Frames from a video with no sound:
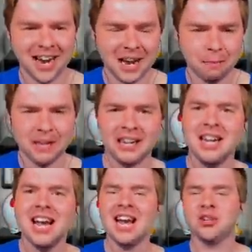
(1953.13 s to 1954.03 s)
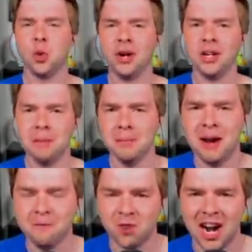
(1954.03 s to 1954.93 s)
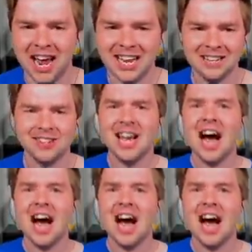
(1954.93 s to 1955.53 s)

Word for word: typing. It's going to be my friend.